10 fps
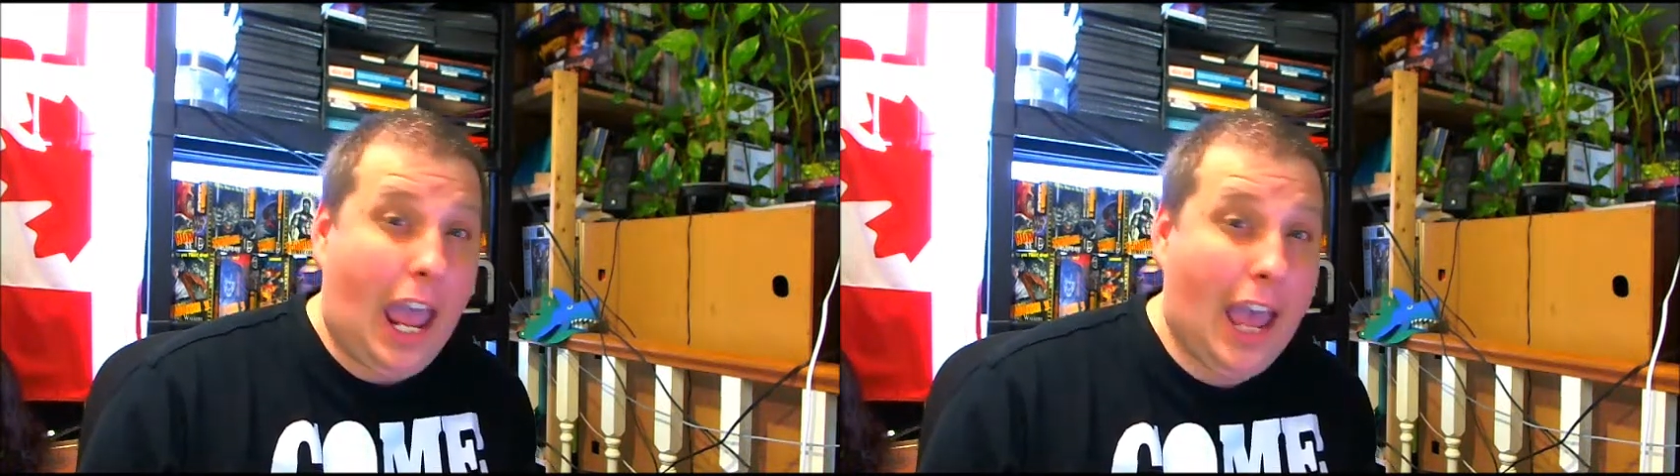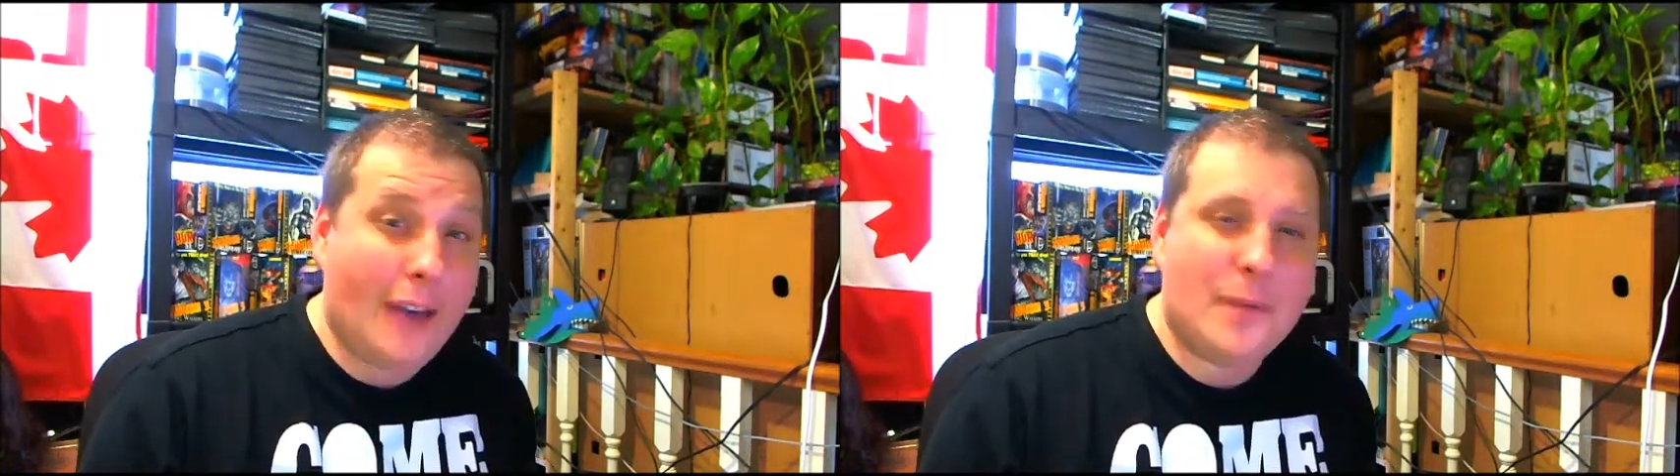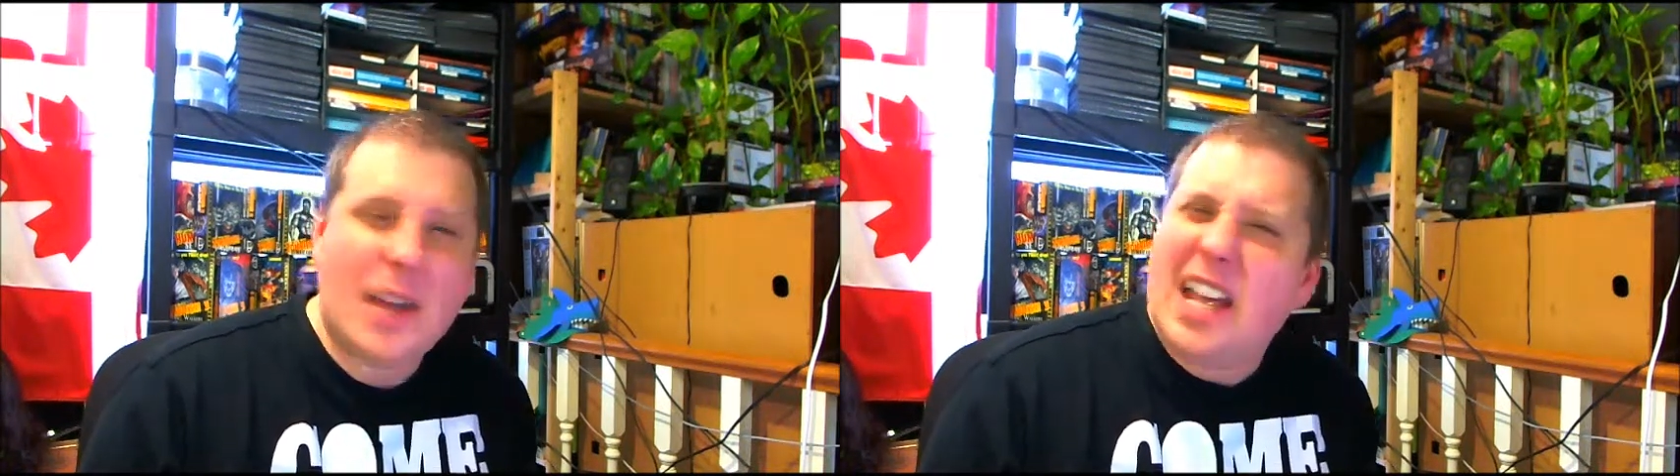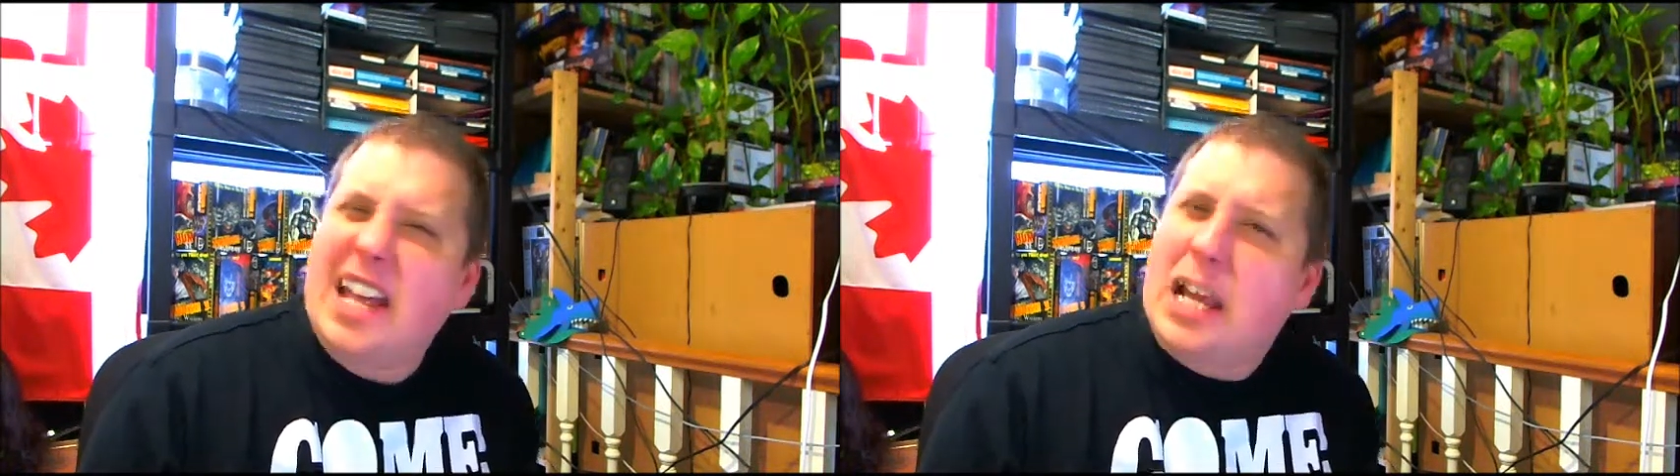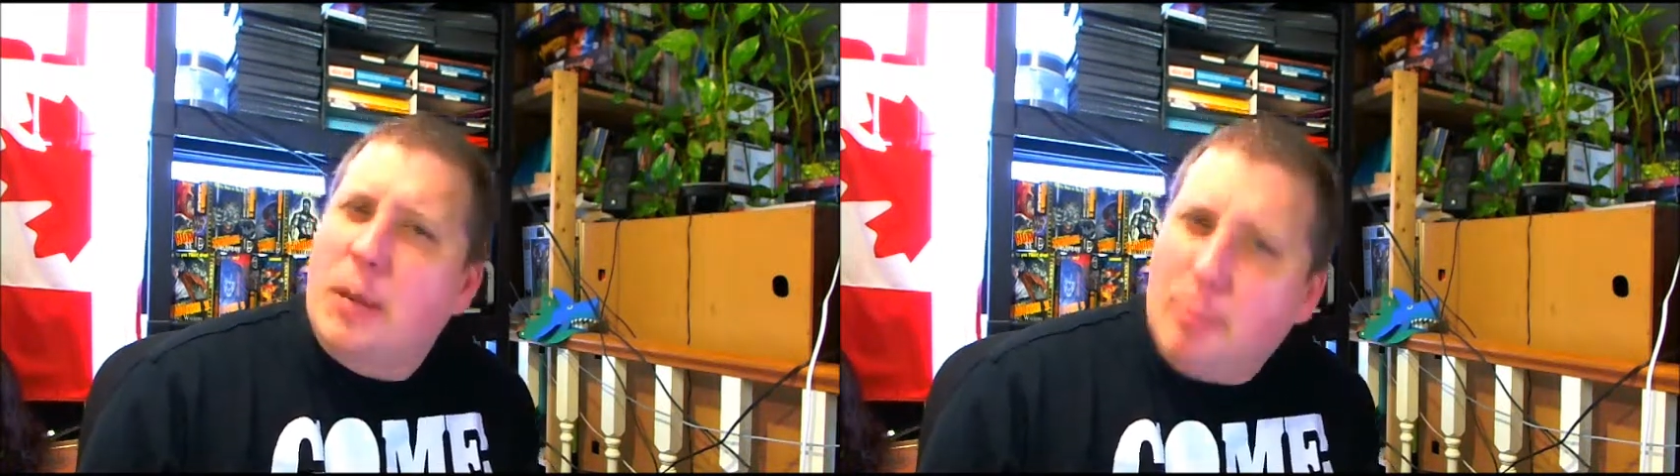have
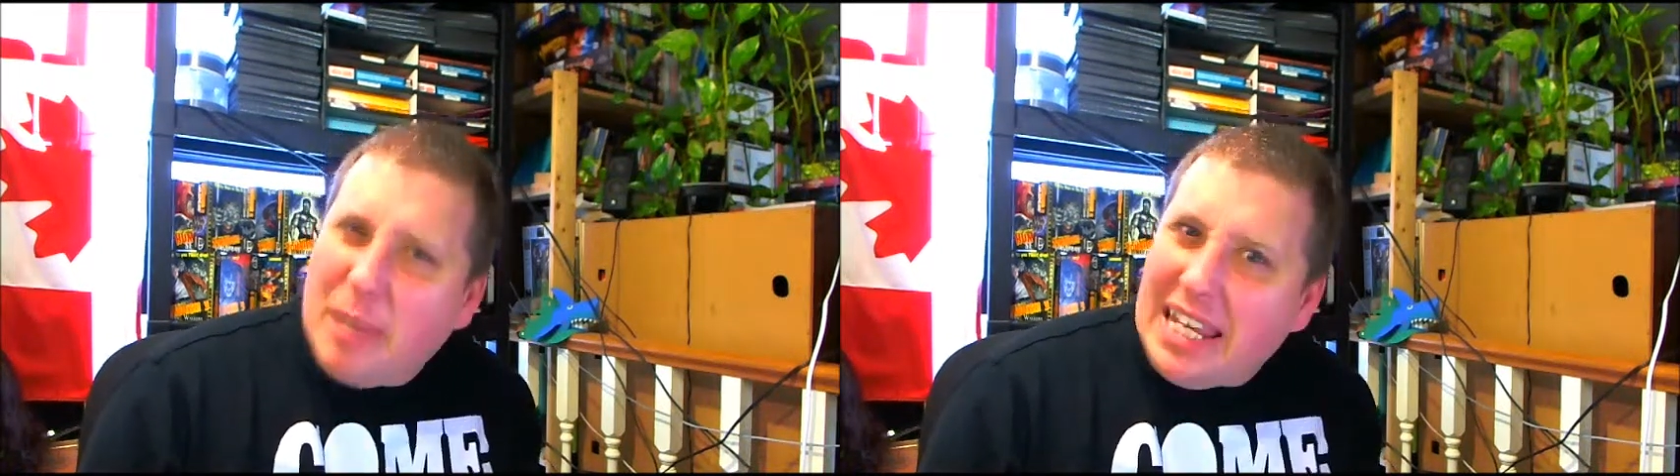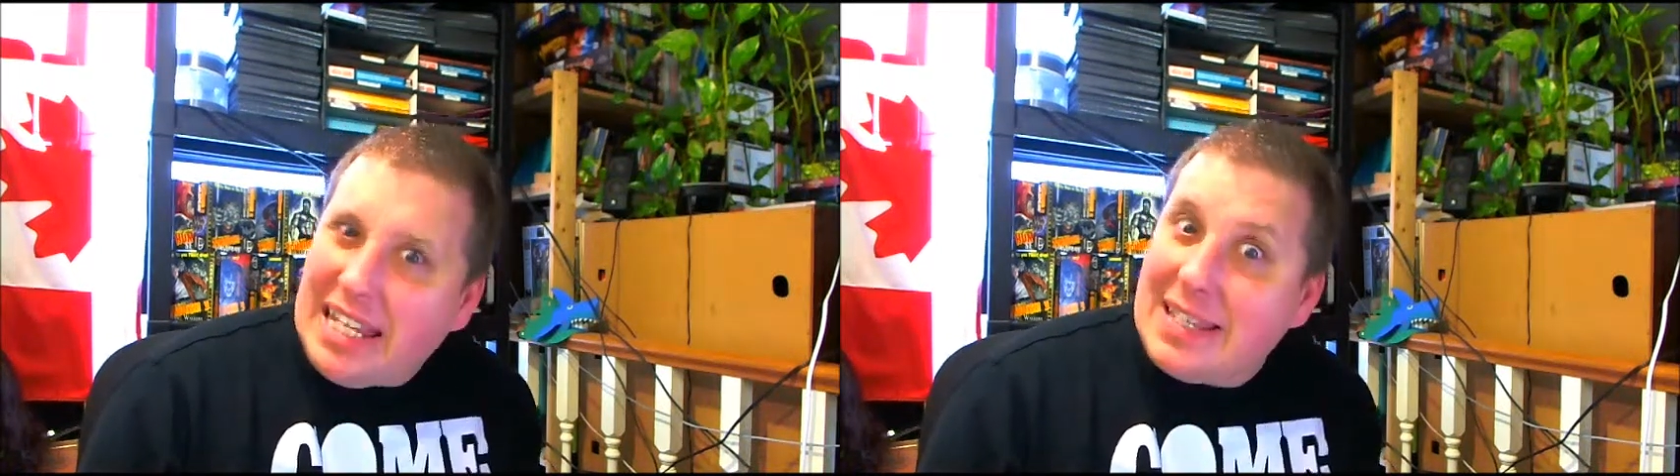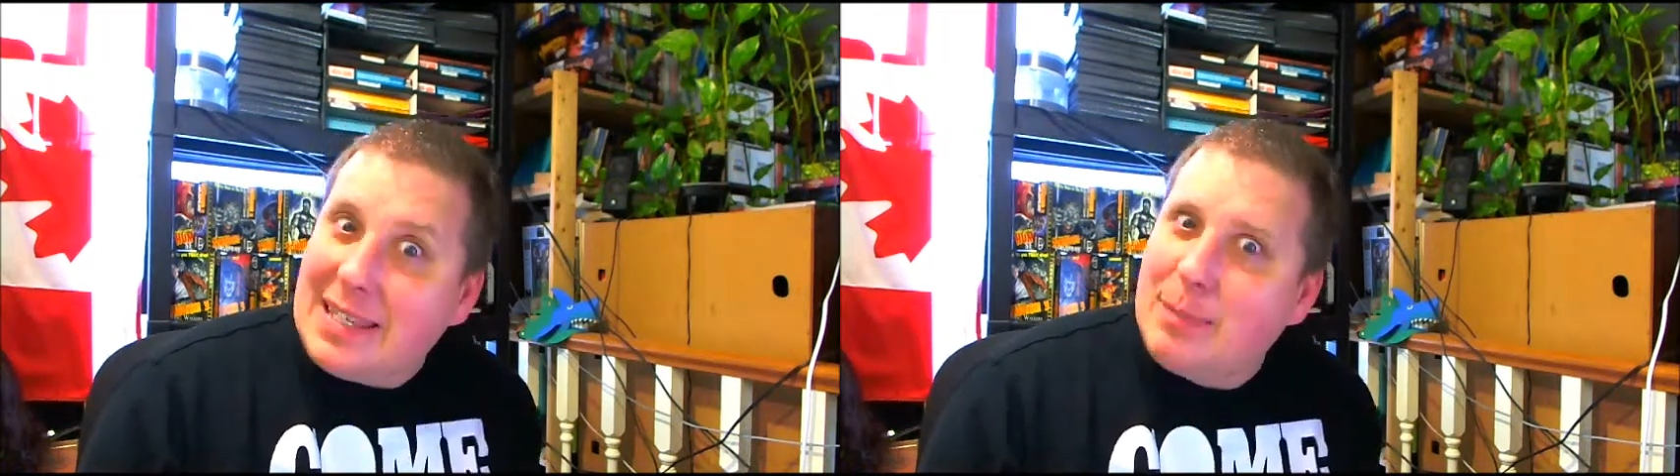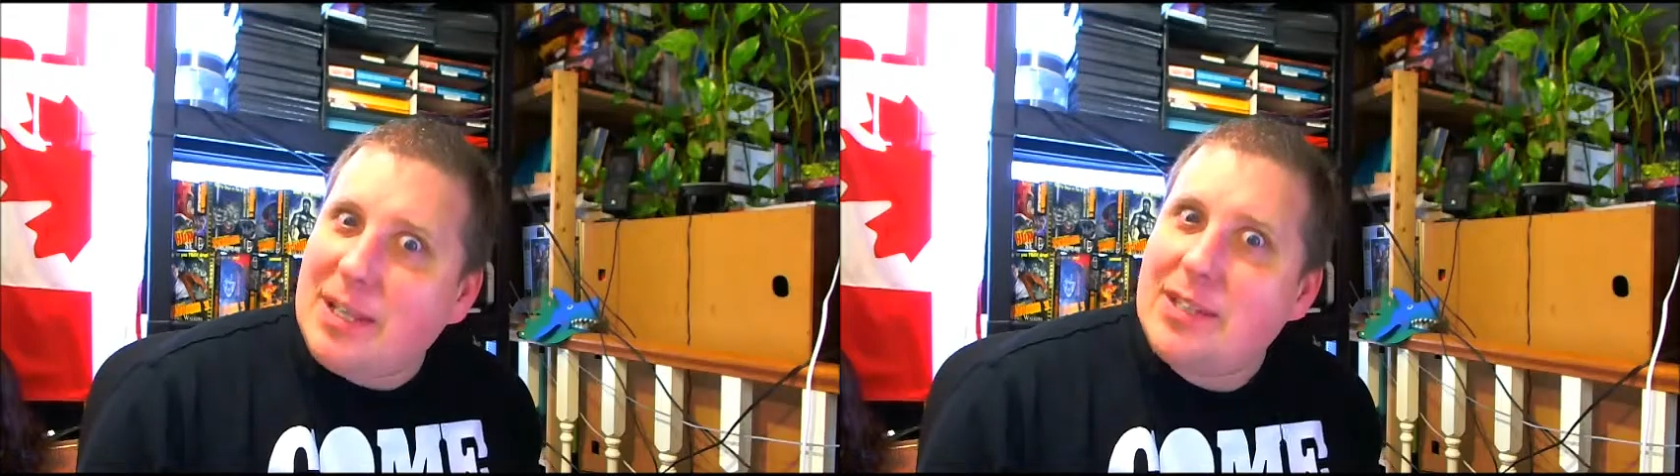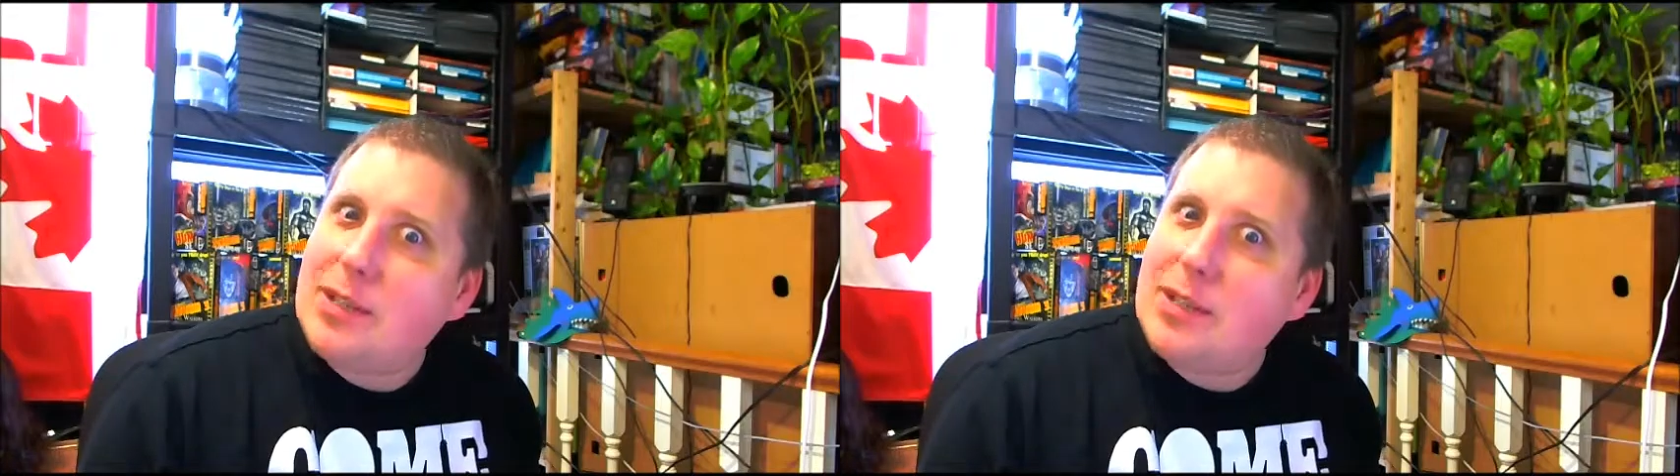beans been